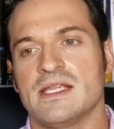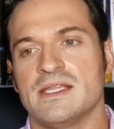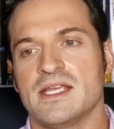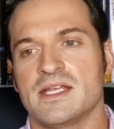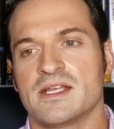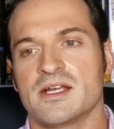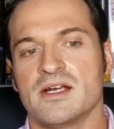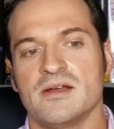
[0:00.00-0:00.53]

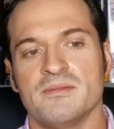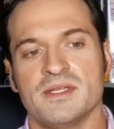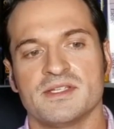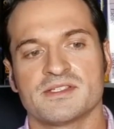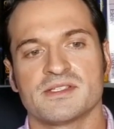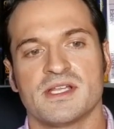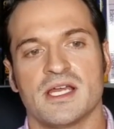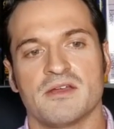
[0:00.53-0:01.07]
they come in
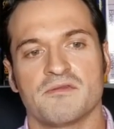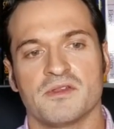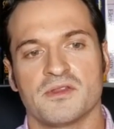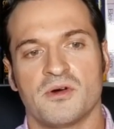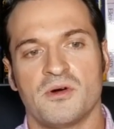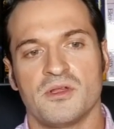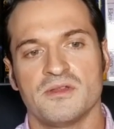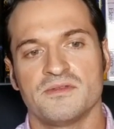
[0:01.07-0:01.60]
this life with
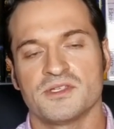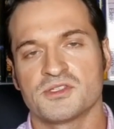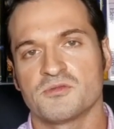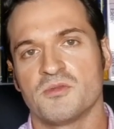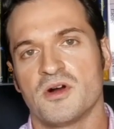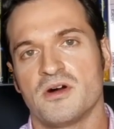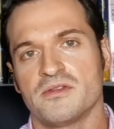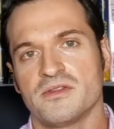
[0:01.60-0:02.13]
all of this
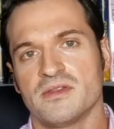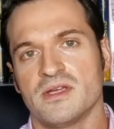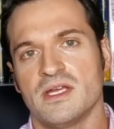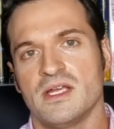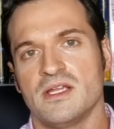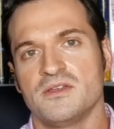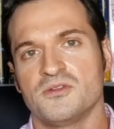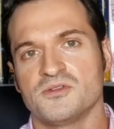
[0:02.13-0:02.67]
wealth
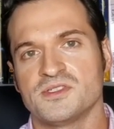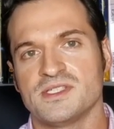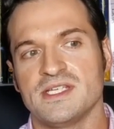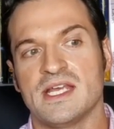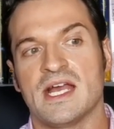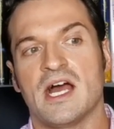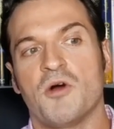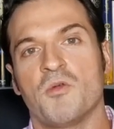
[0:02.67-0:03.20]
to
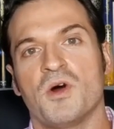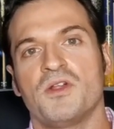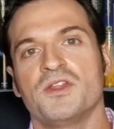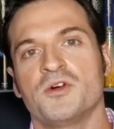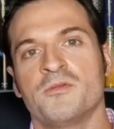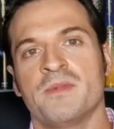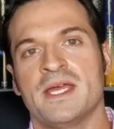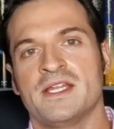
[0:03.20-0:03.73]
see how well
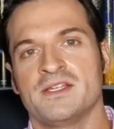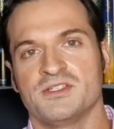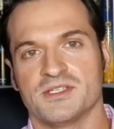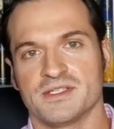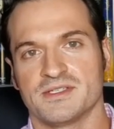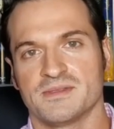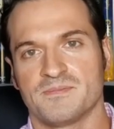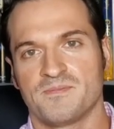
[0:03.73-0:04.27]
they'll manage
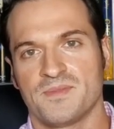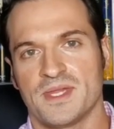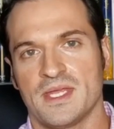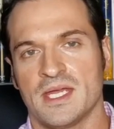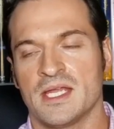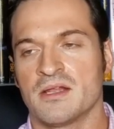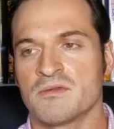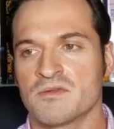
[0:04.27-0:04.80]
it.
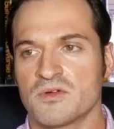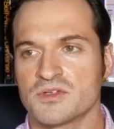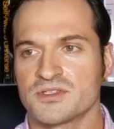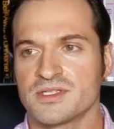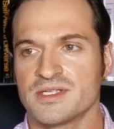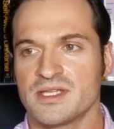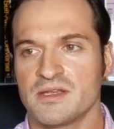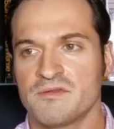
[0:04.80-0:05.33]
And
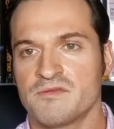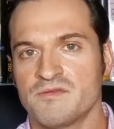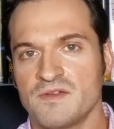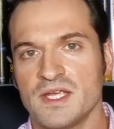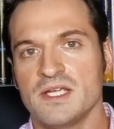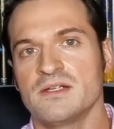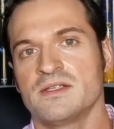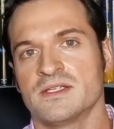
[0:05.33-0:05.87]
unfortunately, they
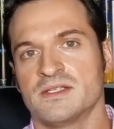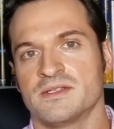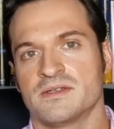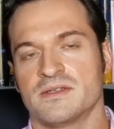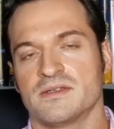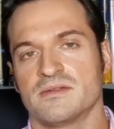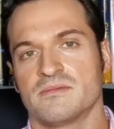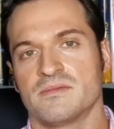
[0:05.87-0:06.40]
fail
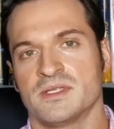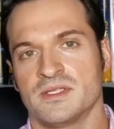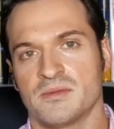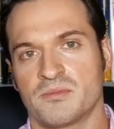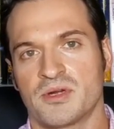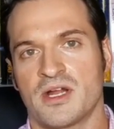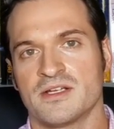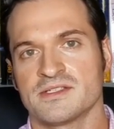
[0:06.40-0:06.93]
in the
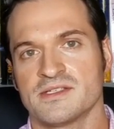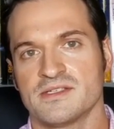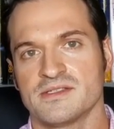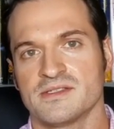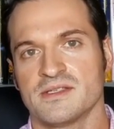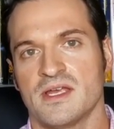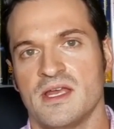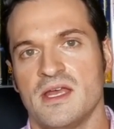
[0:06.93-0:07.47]

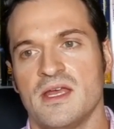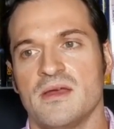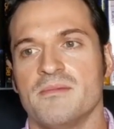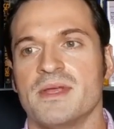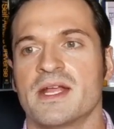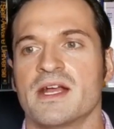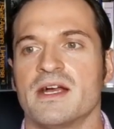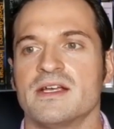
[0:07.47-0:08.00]
process
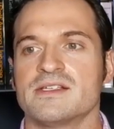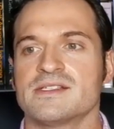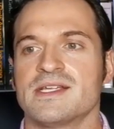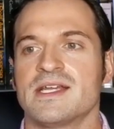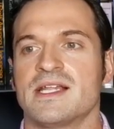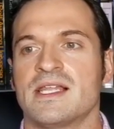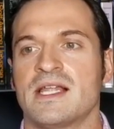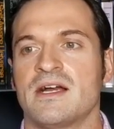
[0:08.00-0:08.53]
because
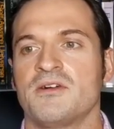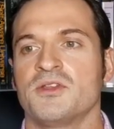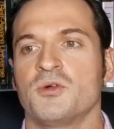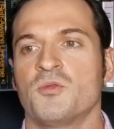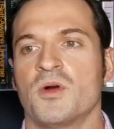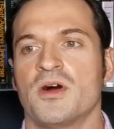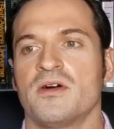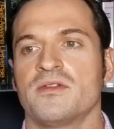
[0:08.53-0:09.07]
they allow the
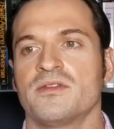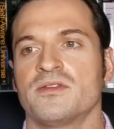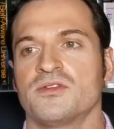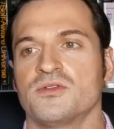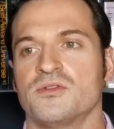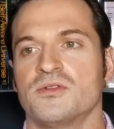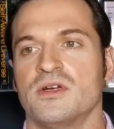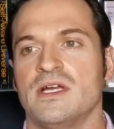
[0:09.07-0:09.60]
wealth
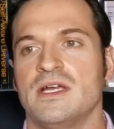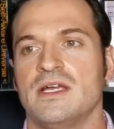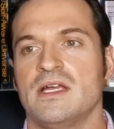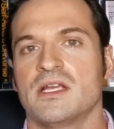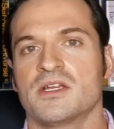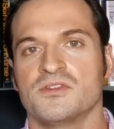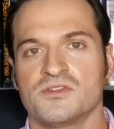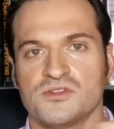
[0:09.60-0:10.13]
to
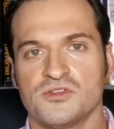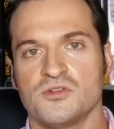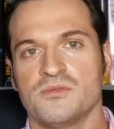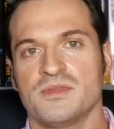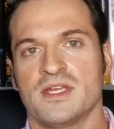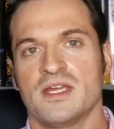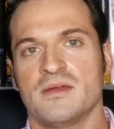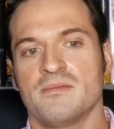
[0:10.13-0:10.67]

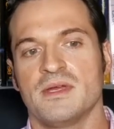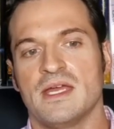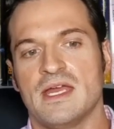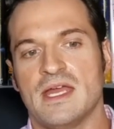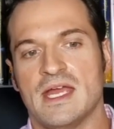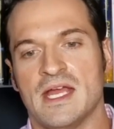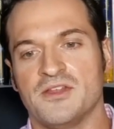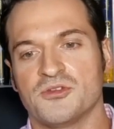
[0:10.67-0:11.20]
consume them
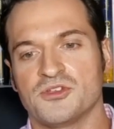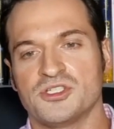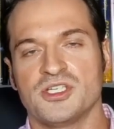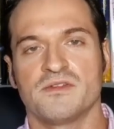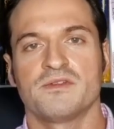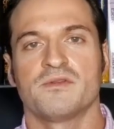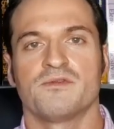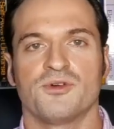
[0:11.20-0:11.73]
and to
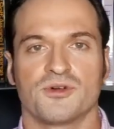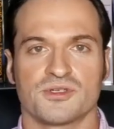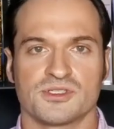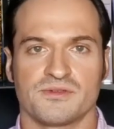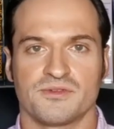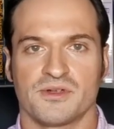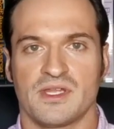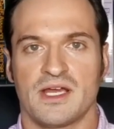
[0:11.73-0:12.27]
shift the
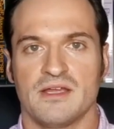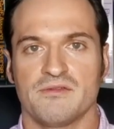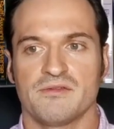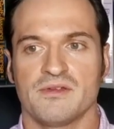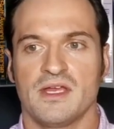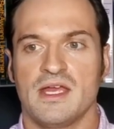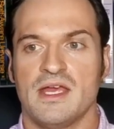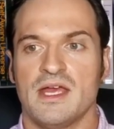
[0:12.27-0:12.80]
focus of their
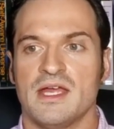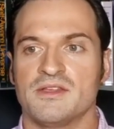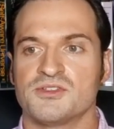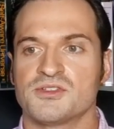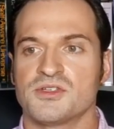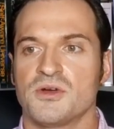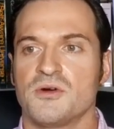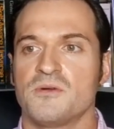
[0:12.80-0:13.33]
life.
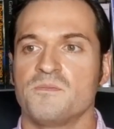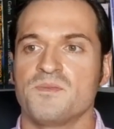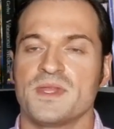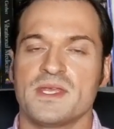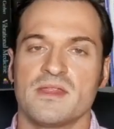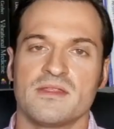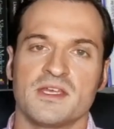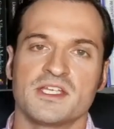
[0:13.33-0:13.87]
And so
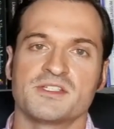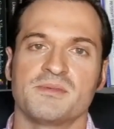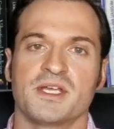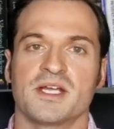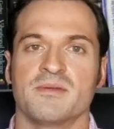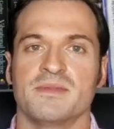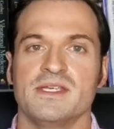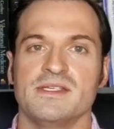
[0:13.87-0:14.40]
things
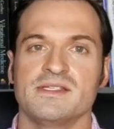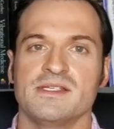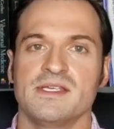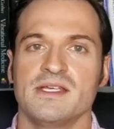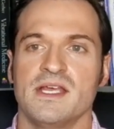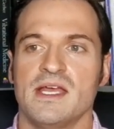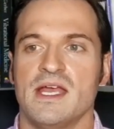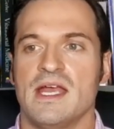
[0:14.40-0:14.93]
become
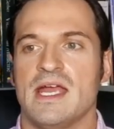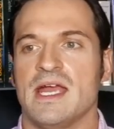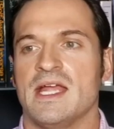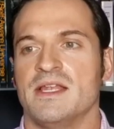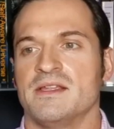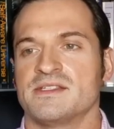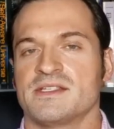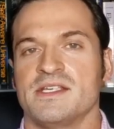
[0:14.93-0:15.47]
easy,
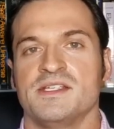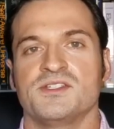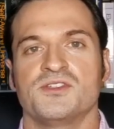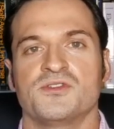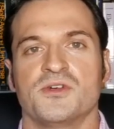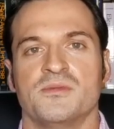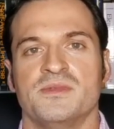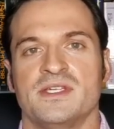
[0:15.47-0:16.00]
and it's easy
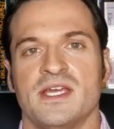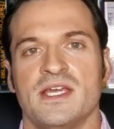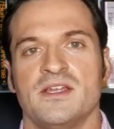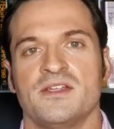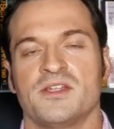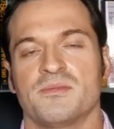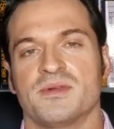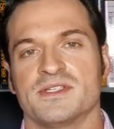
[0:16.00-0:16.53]
to
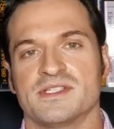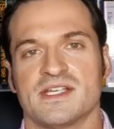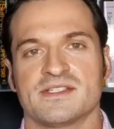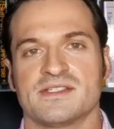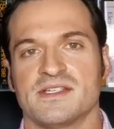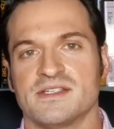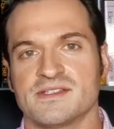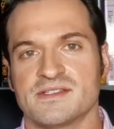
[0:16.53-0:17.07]
obtain and to
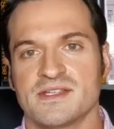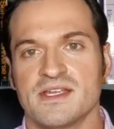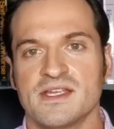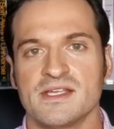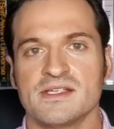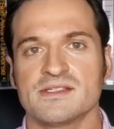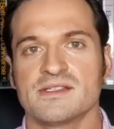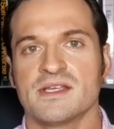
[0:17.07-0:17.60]
possess these
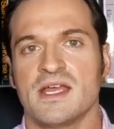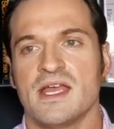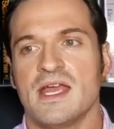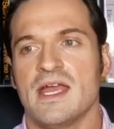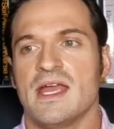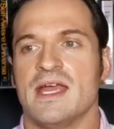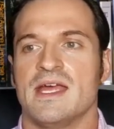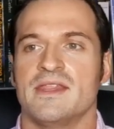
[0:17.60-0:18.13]
things.
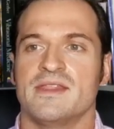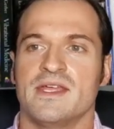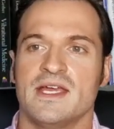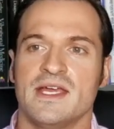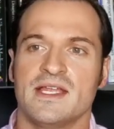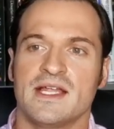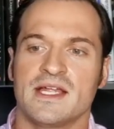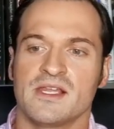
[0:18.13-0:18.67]
And
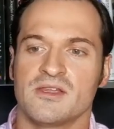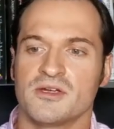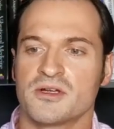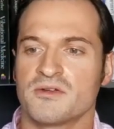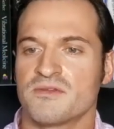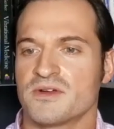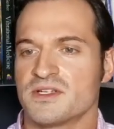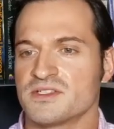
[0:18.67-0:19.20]
then I
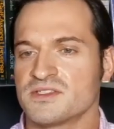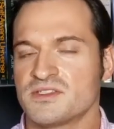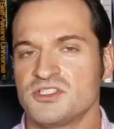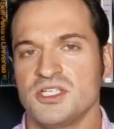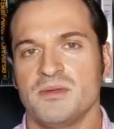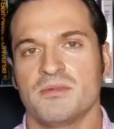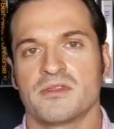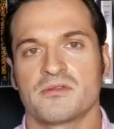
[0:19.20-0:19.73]
look for this
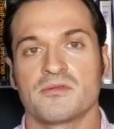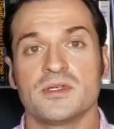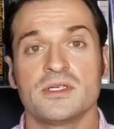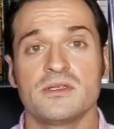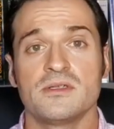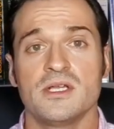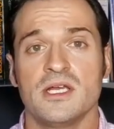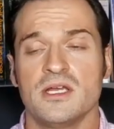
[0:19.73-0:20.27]
cheap
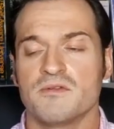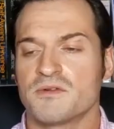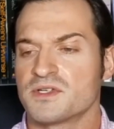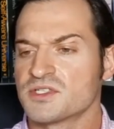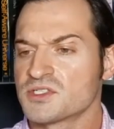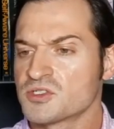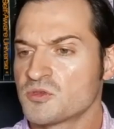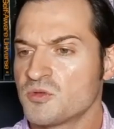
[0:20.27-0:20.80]
thrill, for
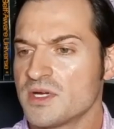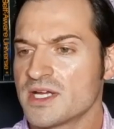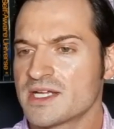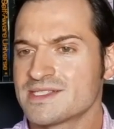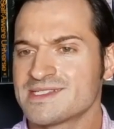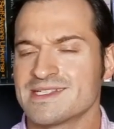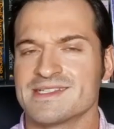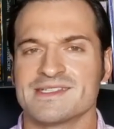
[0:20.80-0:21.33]
this
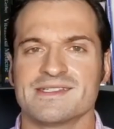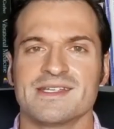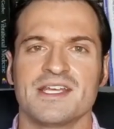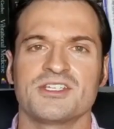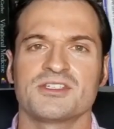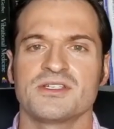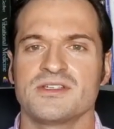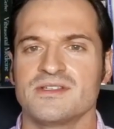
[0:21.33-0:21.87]
quick
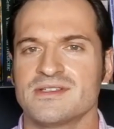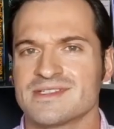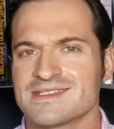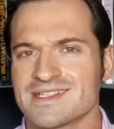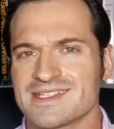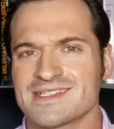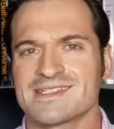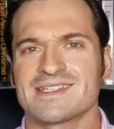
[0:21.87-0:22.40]
sensation,
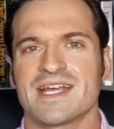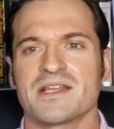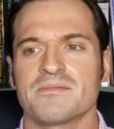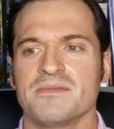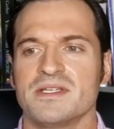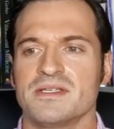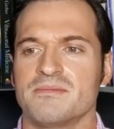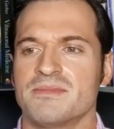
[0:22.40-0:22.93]
this
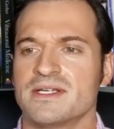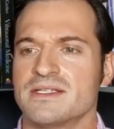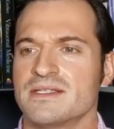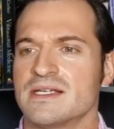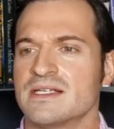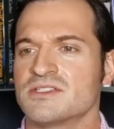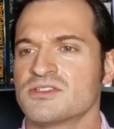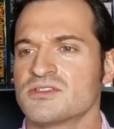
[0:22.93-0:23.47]
excitement.
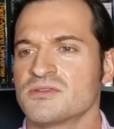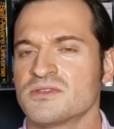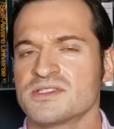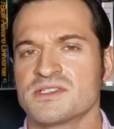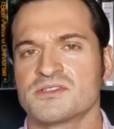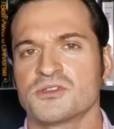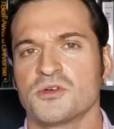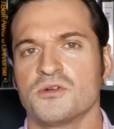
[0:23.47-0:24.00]
But as soon
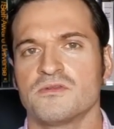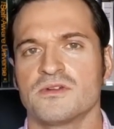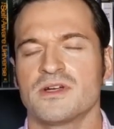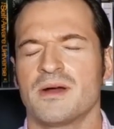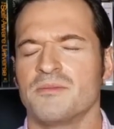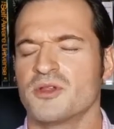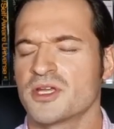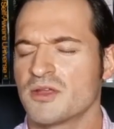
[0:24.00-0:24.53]
as it's
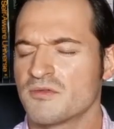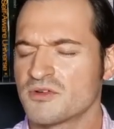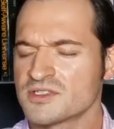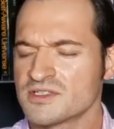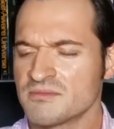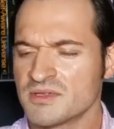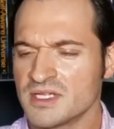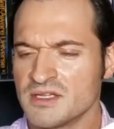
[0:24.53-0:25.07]
over, I'm looking for
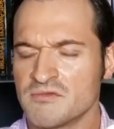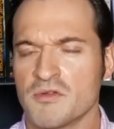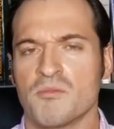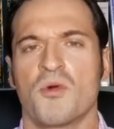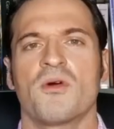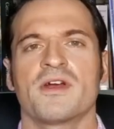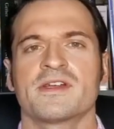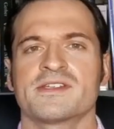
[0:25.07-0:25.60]
something even
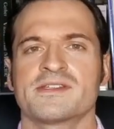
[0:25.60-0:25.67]
more